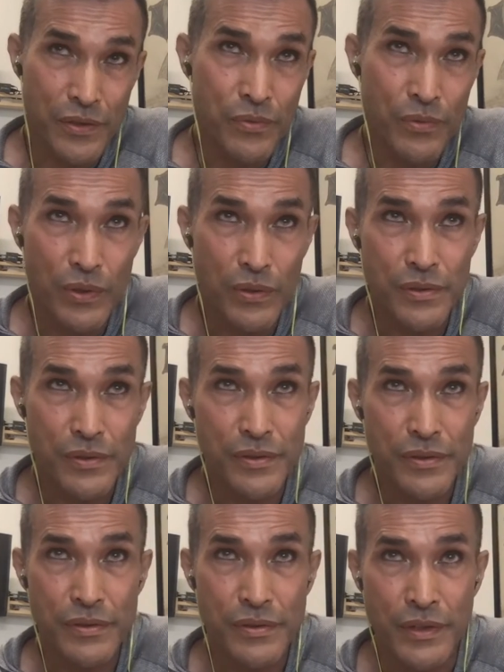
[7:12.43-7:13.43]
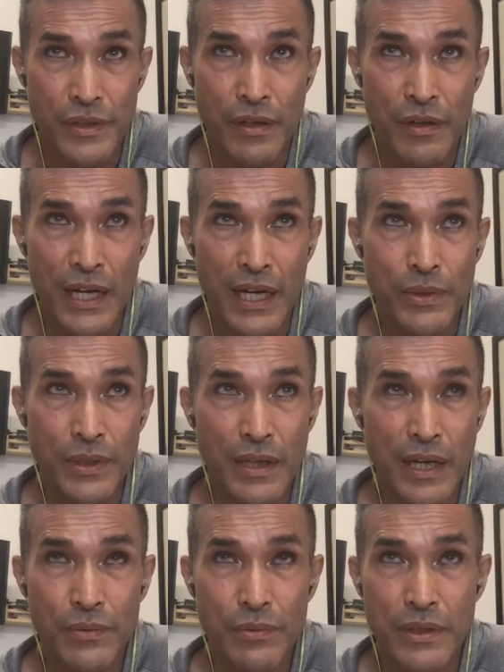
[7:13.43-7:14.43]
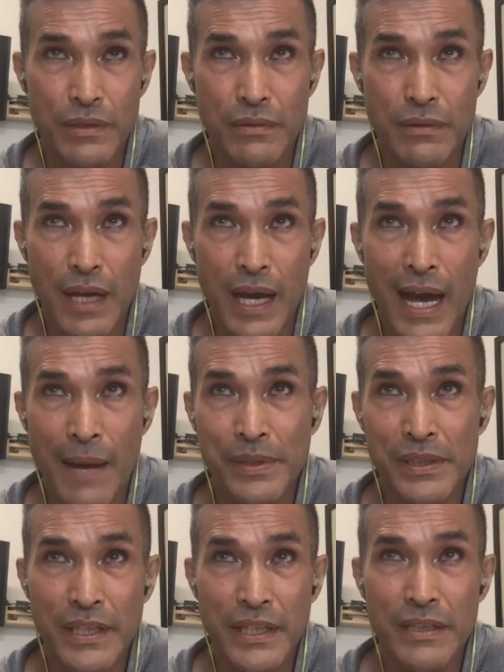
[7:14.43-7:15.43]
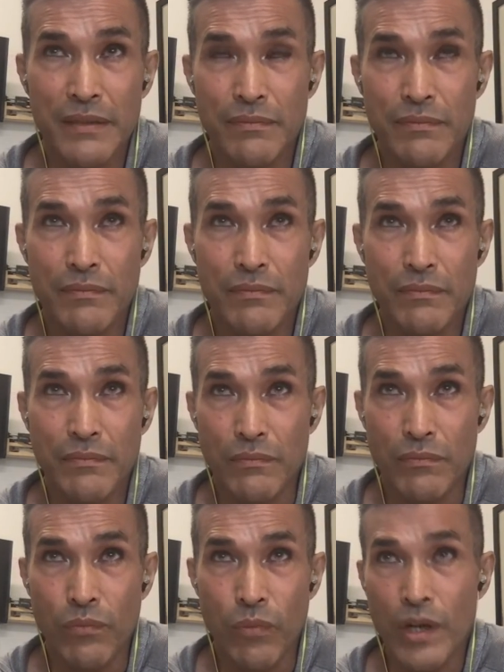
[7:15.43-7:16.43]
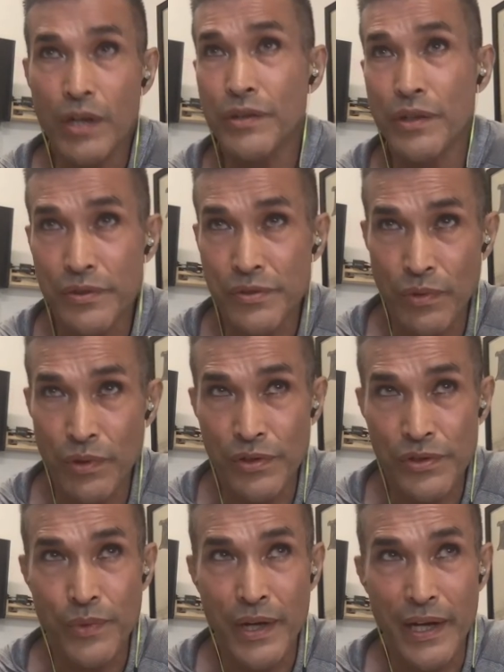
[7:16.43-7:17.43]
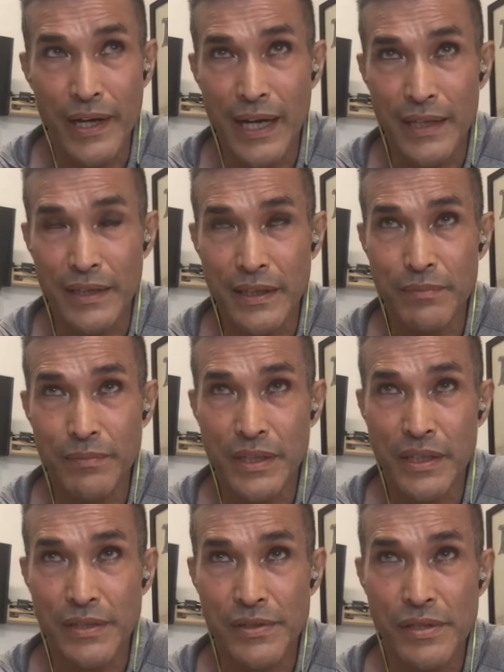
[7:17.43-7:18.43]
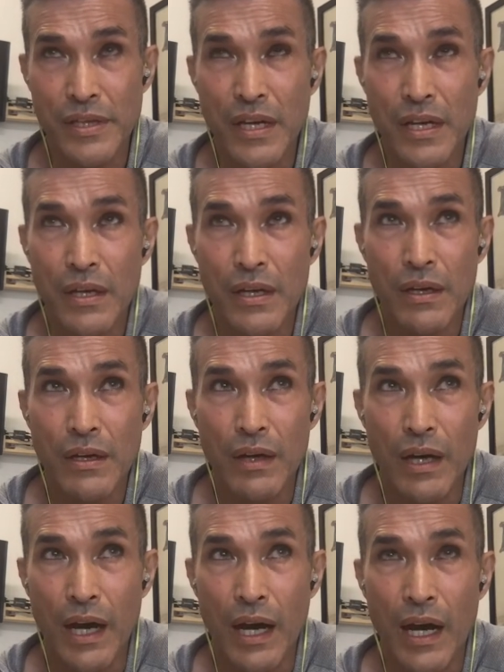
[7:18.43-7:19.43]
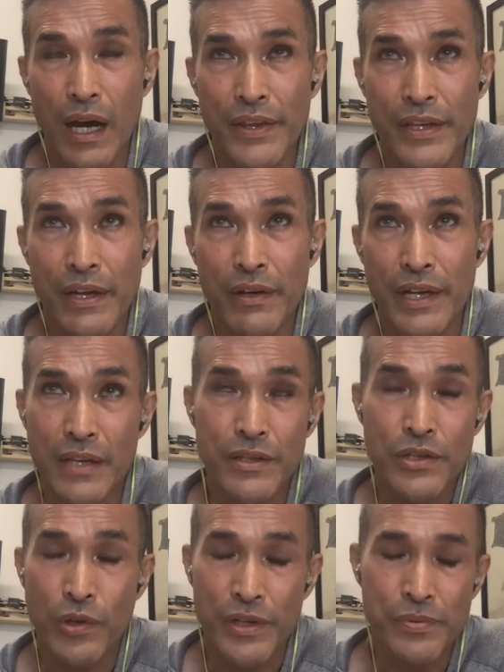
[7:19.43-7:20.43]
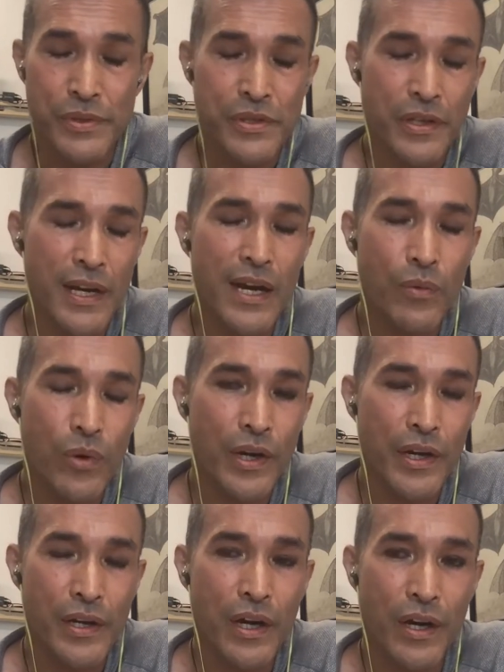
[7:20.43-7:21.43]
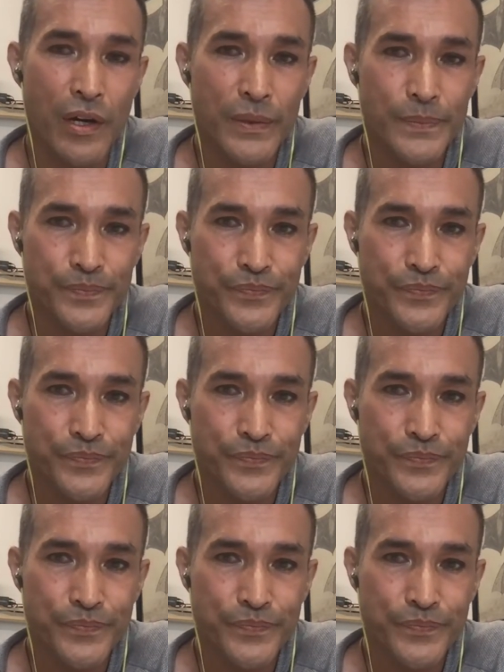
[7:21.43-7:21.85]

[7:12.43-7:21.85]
roles, and I would happily work those roles when I got them, because the only other choice was to not work at all.